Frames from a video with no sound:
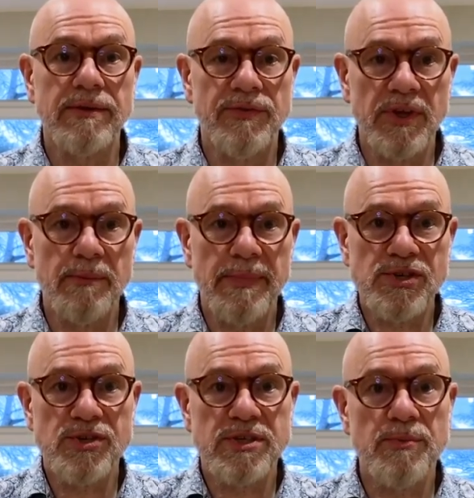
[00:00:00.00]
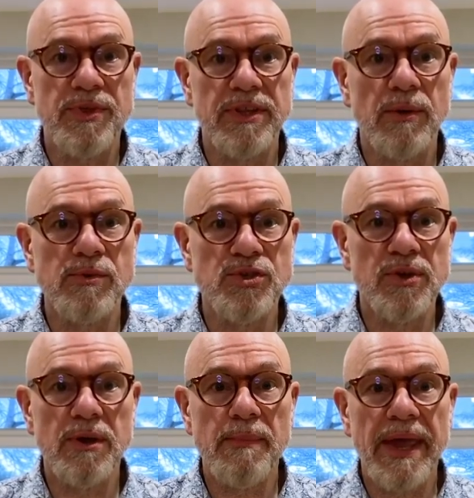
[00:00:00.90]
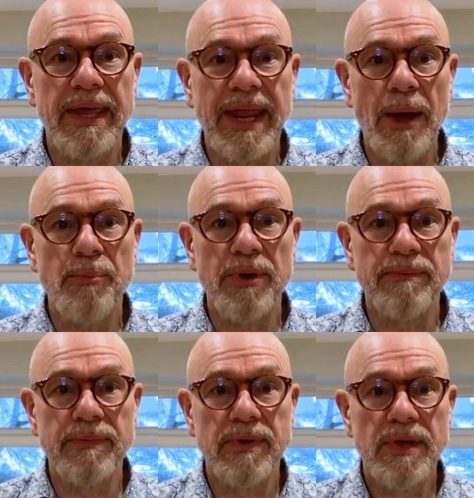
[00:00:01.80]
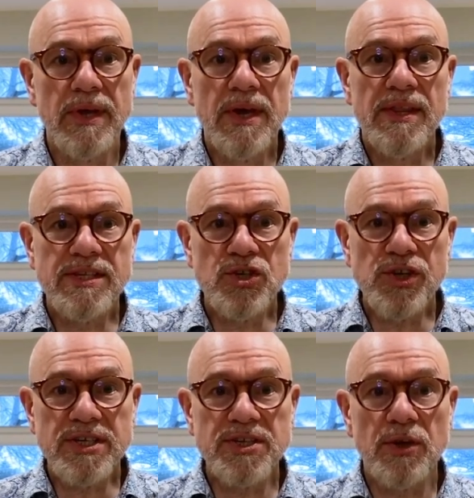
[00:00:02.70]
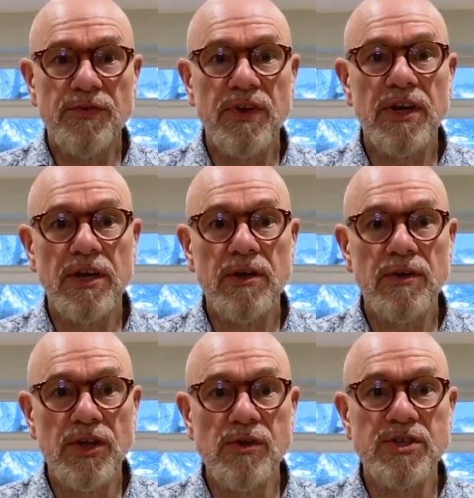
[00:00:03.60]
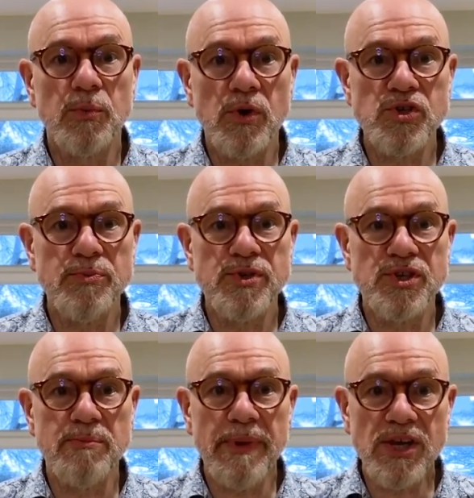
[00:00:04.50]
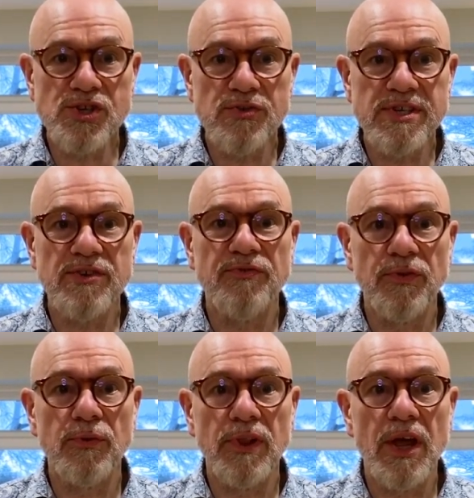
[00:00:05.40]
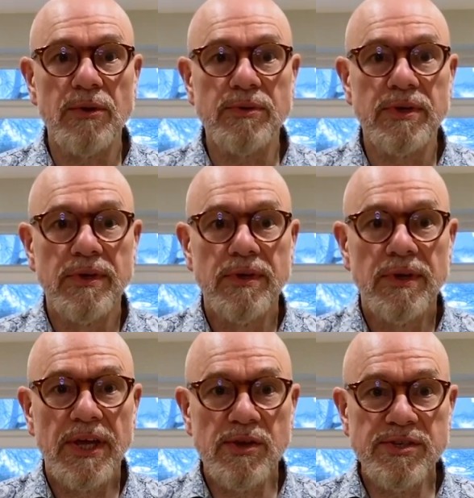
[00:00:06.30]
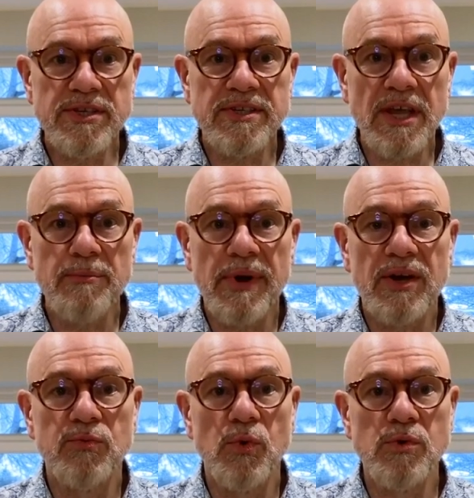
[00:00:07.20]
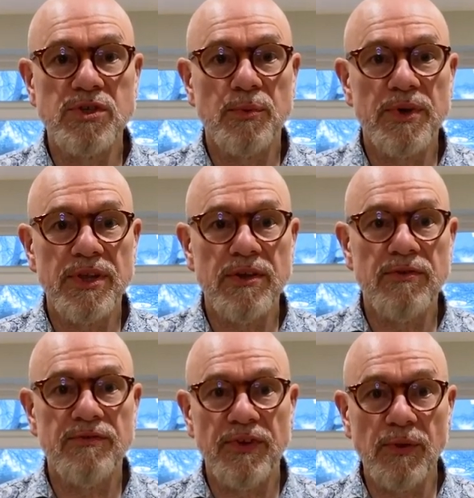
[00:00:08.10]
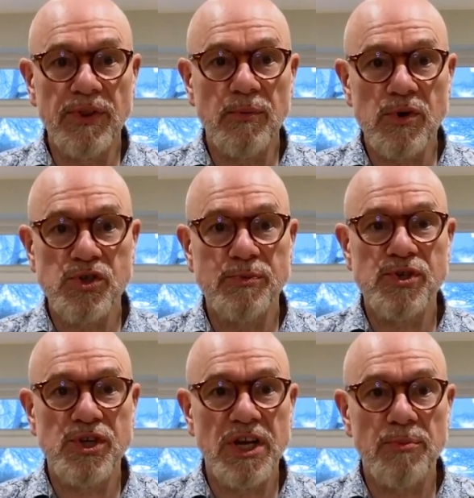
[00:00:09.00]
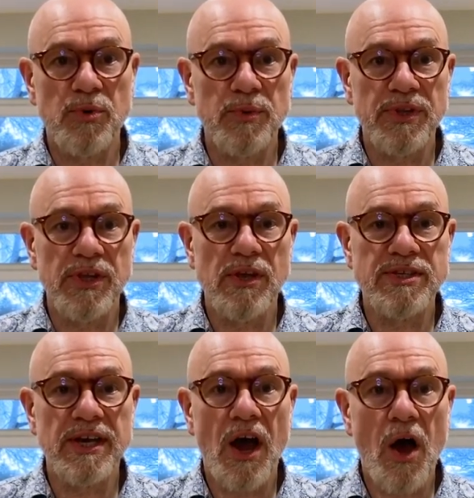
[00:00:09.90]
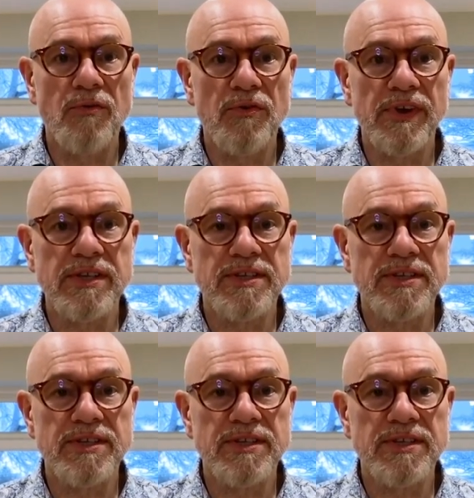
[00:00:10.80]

If you can measure something, obviously you can make it happen. They suggest that if you're going to use the washing machine, make sure it's a full load. It uses the same amount of water whether you've filled the washing machine up or whether you're using half of it.